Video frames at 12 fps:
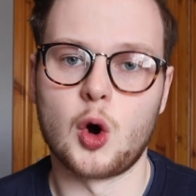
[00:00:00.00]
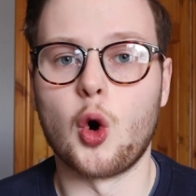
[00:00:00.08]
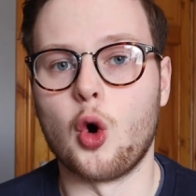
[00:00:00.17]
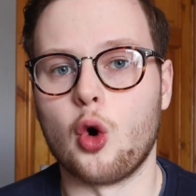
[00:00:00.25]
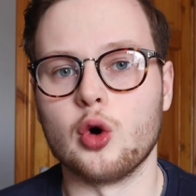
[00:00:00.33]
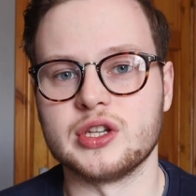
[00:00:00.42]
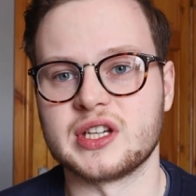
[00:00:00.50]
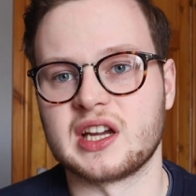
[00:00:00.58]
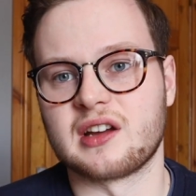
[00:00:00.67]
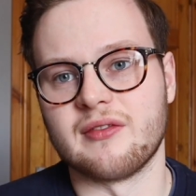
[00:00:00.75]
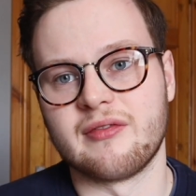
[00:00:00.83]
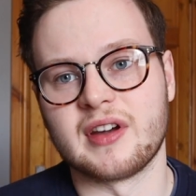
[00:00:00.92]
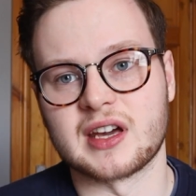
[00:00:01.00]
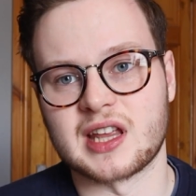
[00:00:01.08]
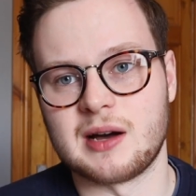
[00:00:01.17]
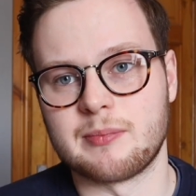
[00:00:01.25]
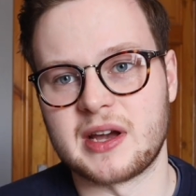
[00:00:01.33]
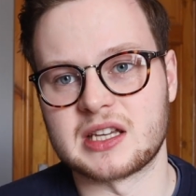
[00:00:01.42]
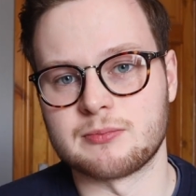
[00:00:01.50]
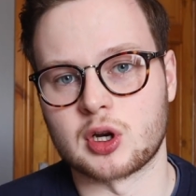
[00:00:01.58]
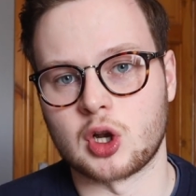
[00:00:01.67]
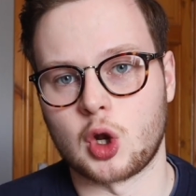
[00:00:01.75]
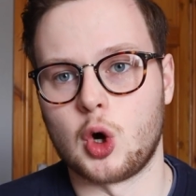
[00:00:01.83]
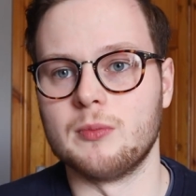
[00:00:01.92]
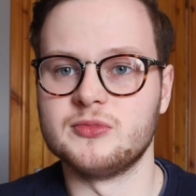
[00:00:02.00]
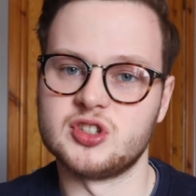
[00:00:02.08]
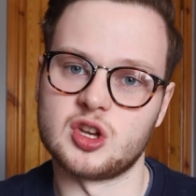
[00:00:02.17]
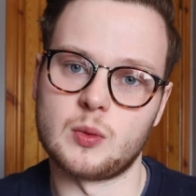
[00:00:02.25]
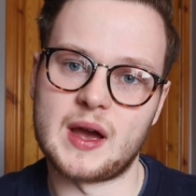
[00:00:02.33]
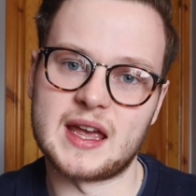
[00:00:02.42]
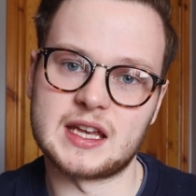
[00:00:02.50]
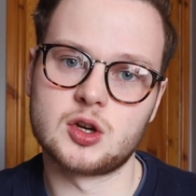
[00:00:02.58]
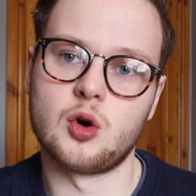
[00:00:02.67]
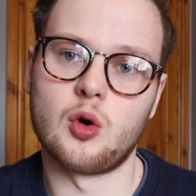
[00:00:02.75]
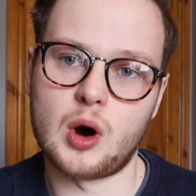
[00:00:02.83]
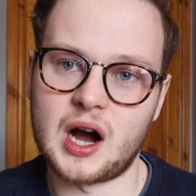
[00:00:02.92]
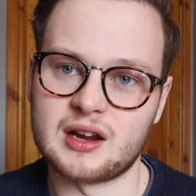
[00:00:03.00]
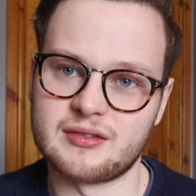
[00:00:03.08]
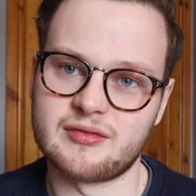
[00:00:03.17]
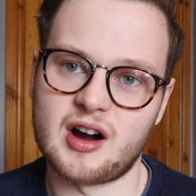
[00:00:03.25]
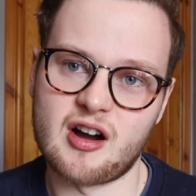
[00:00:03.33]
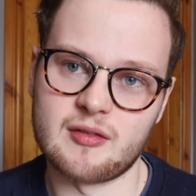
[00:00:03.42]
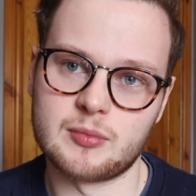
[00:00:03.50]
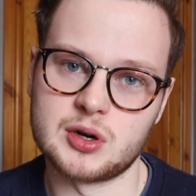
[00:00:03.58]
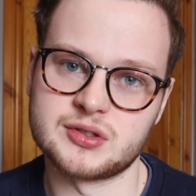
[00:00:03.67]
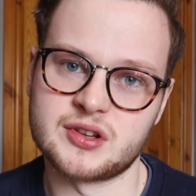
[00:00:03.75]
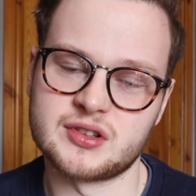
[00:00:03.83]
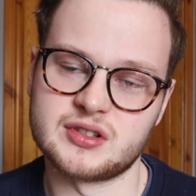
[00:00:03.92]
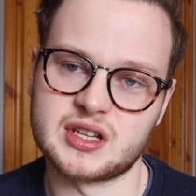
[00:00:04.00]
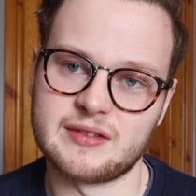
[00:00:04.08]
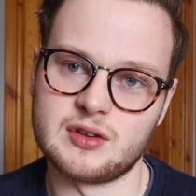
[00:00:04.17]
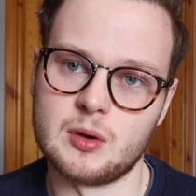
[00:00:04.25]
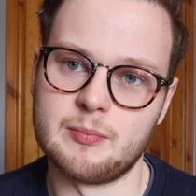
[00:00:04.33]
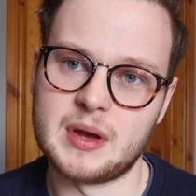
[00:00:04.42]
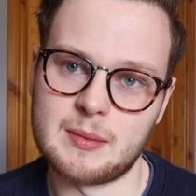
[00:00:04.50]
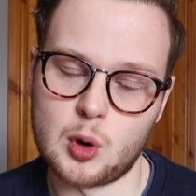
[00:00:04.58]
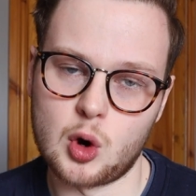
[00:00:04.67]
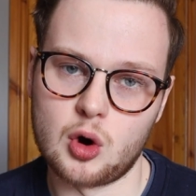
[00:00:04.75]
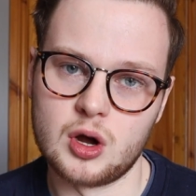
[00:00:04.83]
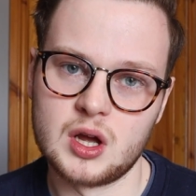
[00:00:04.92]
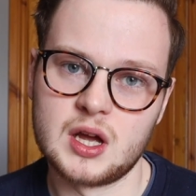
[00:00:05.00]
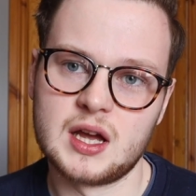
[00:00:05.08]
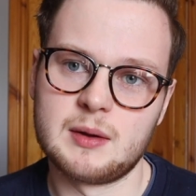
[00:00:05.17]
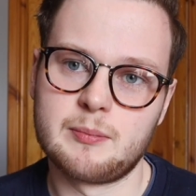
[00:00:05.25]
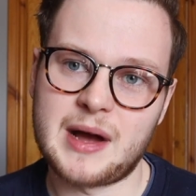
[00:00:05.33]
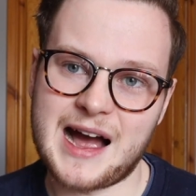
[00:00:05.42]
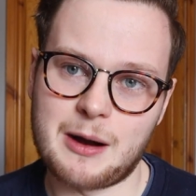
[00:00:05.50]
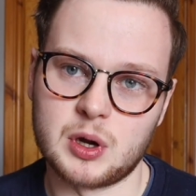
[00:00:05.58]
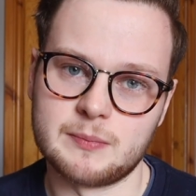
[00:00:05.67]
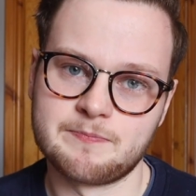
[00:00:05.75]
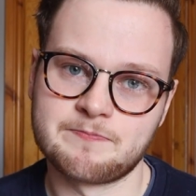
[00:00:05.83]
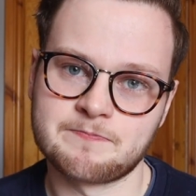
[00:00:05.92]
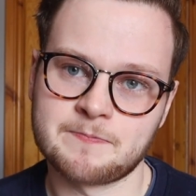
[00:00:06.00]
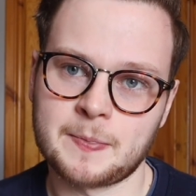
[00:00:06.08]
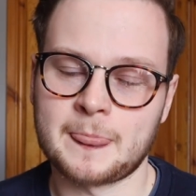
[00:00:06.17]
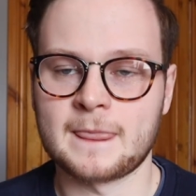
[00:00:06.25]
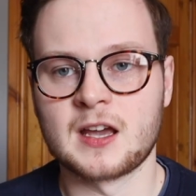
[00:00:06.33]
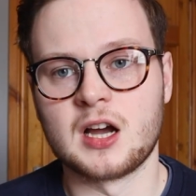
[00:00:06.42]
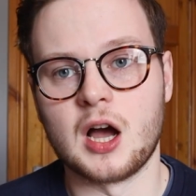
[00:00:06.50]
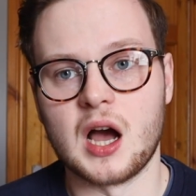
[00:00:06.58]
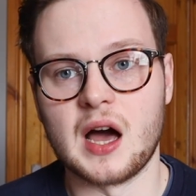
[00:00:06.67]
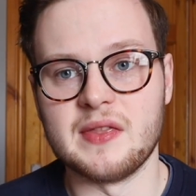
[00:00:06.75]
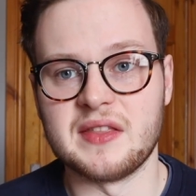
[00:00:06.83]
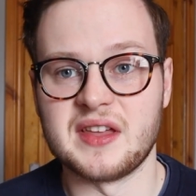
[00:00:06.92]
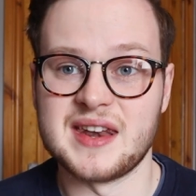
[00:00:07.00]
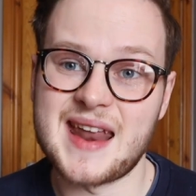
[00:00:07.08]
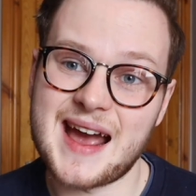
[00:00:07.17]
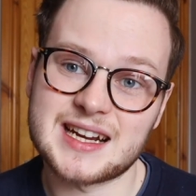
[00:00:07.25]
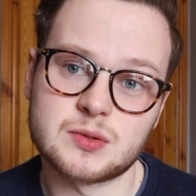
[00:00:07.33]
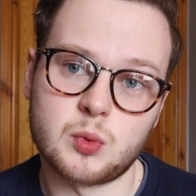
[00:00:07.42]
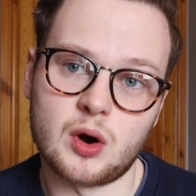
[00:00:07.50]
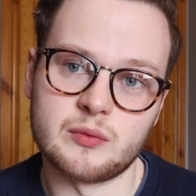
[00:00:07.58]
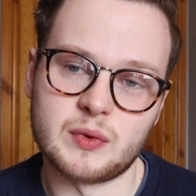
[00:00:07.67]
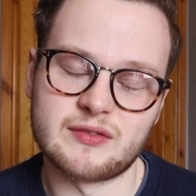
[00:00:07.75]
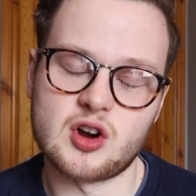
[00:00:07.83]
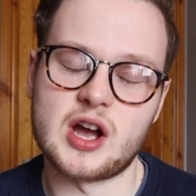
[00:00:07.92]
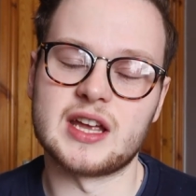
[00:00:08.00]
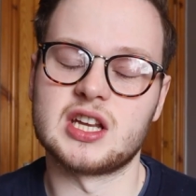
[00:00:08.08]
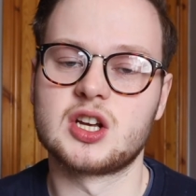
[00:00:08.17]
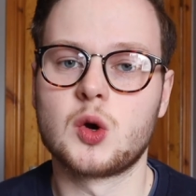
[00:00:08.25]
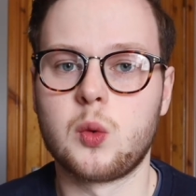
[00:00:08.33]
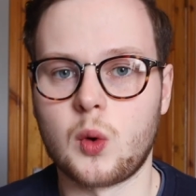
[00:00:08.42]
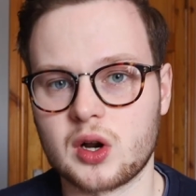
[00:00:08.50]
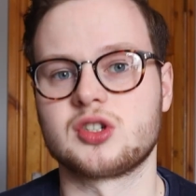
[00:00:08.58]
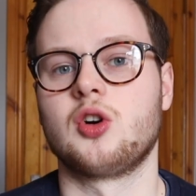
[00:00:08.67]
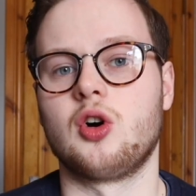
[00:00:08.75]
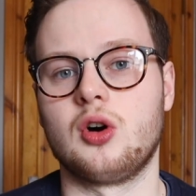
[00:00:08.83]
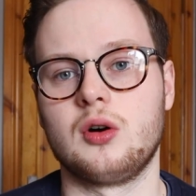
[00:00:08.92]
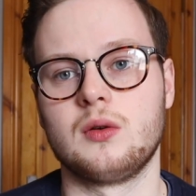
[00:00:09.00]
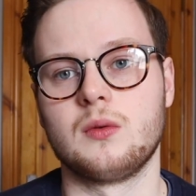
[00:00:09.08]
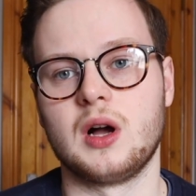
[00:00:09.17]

or you can configure that base model up to a Core i5 processor to give you a bit more power. And then the next one, we've got a quad core,